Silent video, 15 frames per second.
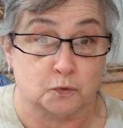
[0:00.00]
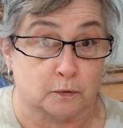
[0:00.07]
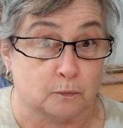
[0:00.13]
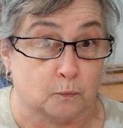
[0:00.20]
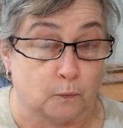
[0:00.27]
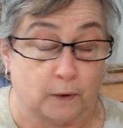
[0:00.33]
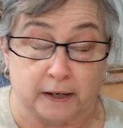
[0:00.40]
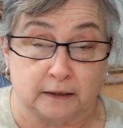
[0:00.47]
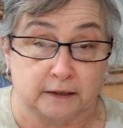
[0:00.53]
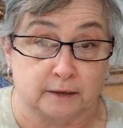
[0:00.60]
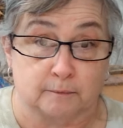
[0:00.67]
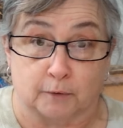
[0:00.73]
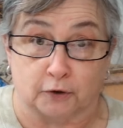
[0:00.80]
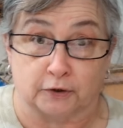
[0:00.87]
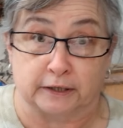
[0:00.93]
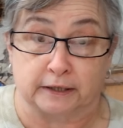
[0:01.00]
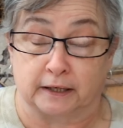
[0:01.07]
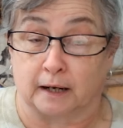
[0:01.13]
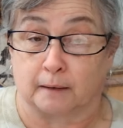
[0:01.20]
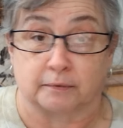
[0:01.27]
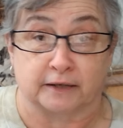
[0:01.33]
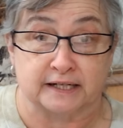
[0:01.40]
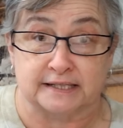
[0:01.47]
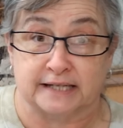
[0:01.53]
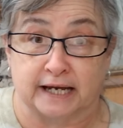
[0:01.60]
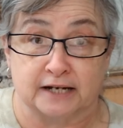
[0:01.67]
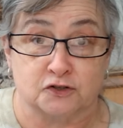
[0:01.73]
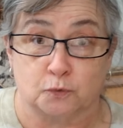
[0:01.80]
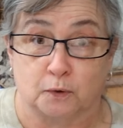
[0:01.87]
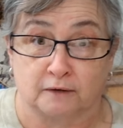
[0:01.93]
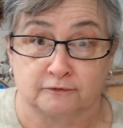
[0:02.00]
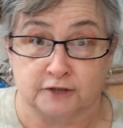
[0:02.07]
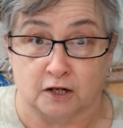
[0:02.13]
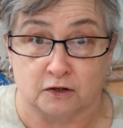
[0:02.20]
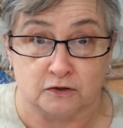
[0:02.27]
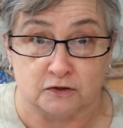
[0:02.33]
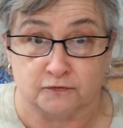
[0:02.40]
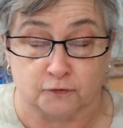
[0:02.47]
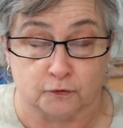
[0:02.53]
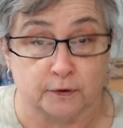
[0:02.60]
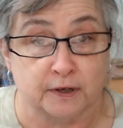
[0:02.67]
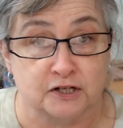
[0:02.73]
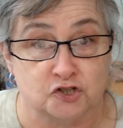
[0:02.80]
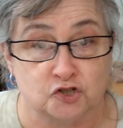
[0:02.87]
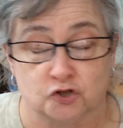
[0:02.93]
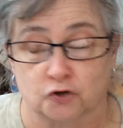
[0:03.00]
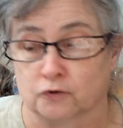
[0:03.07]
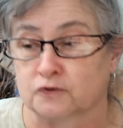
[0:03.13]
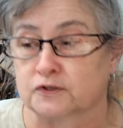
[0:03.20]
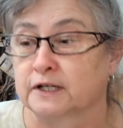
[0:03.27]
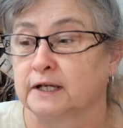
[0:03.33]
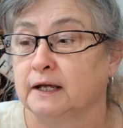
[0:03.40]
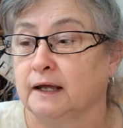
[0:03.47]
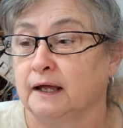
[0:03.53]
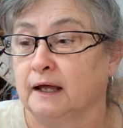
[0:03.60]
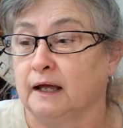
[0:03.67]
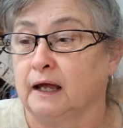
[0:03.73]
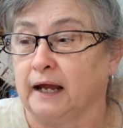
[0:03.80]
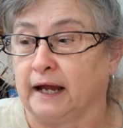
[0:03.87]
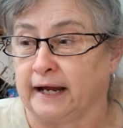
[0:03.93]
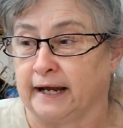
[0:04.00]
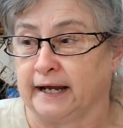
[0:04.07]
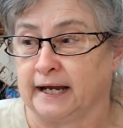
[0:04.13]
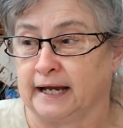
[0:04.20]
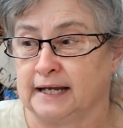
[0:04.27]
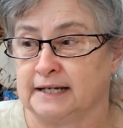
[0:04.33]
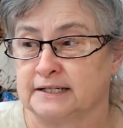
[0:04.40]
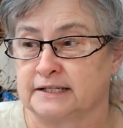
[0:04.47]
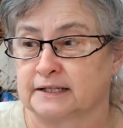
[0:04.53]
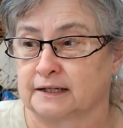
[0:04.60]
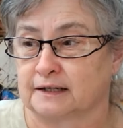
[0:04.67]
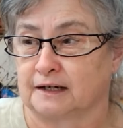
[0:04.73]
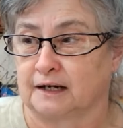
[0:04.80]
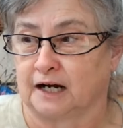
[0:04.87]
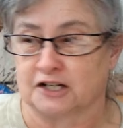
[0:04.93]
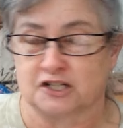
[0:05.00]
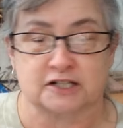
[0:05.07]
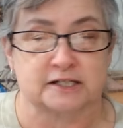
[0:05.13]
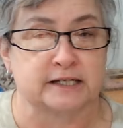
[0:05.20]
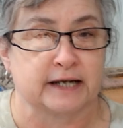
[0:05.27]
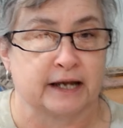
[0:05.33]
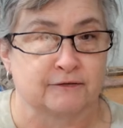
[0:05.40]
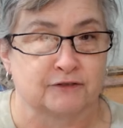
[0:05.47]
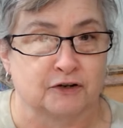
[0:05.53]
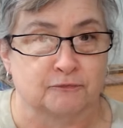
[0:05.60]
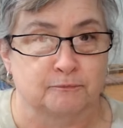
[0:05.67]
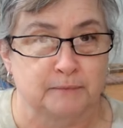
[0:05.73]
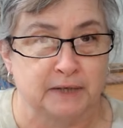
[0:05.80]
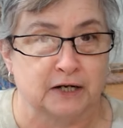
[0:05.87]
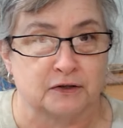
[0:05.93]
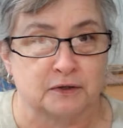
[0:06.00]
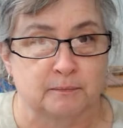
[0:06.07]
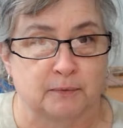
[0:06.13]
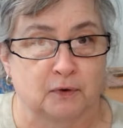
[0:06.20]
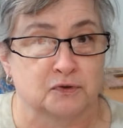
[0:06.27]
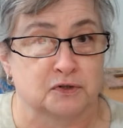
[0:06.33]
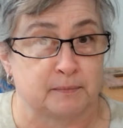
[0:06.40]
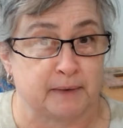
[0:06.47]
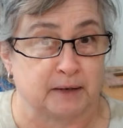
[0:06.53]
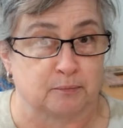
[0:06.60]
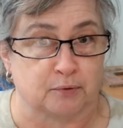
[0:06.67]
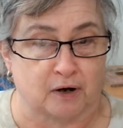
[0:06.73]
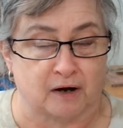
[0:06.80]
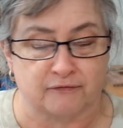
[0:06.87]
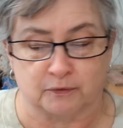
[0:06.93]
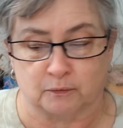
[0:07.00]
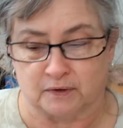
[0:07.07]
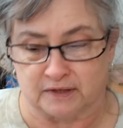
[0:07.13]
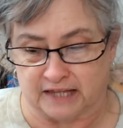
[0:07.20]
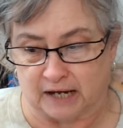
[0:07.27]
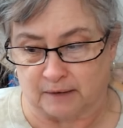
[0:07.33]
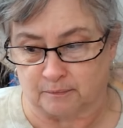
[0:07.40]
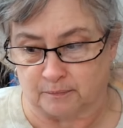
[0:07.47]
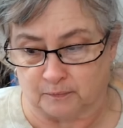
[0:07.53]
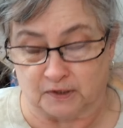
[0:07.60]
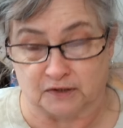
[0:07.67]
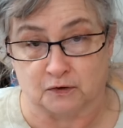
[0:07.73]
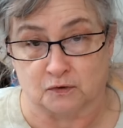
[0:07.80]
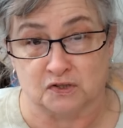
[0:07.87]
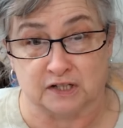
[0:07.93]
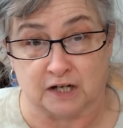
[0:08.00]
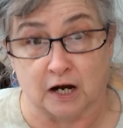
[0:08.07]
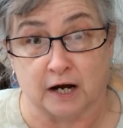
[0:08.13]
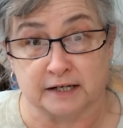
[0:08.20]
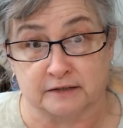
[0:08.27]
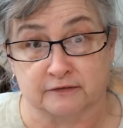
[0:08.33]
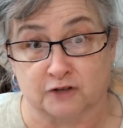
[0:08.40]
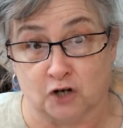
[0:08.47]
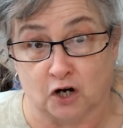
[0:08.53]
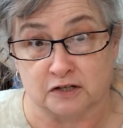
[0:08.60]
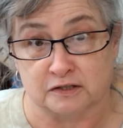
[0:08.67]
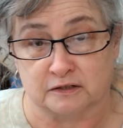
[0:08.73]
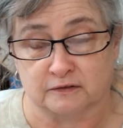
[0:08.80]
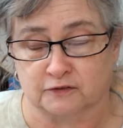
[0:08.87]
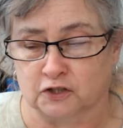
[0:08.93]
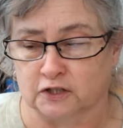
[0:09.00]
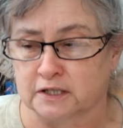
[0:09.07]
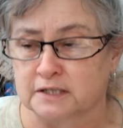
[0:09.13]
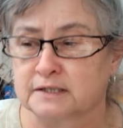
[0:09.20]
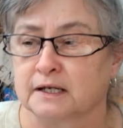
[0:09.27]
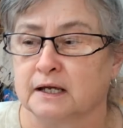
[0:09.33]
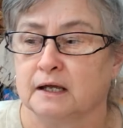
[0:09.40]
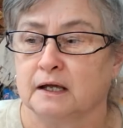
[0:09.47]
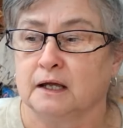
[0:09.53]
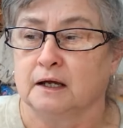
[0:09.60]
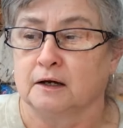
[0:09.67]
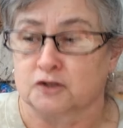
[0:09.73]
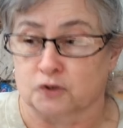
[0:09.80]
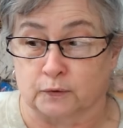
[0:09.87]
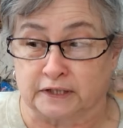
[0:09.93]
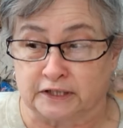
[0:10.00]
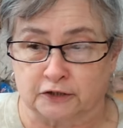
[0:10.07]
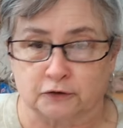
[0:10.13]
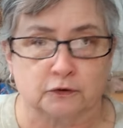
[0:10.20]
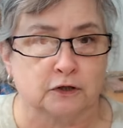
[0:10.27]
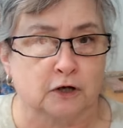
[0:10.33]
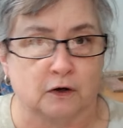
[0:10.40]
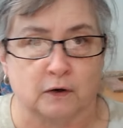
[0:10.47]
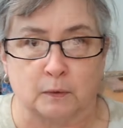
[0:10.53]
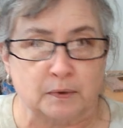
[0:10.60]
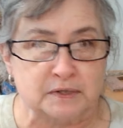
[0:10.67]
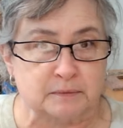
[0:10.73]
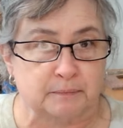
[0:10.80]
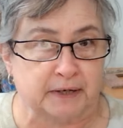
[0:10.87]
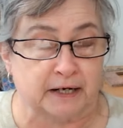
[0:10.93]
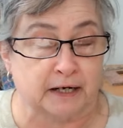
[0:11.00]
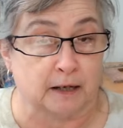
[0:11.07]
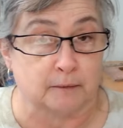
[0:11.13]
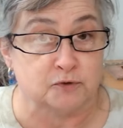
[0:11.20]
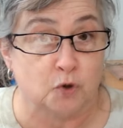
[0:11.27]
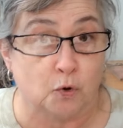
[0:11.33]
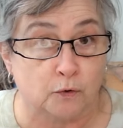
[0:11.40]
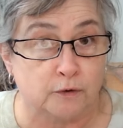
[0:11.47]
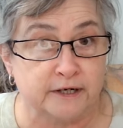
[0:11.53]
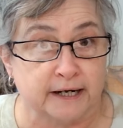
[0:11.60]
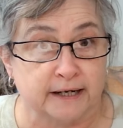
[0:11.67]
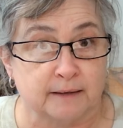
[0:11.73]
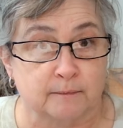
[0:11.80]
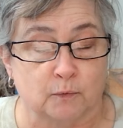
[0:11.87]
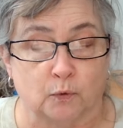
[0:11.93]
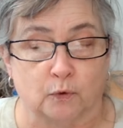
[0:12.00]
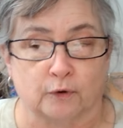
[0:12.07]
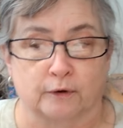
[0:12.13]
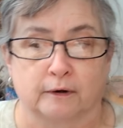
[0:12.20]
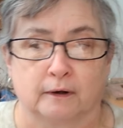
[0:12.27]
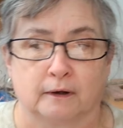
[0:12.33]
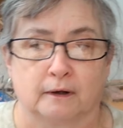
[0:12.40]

were really marketed up, like ten, twelve dollars for a shirt. And I just didn't have enough meat on the bone to make profit with that, with those kinds of costs of goods. So a year ago, I wasn't picking up Torrid anymore.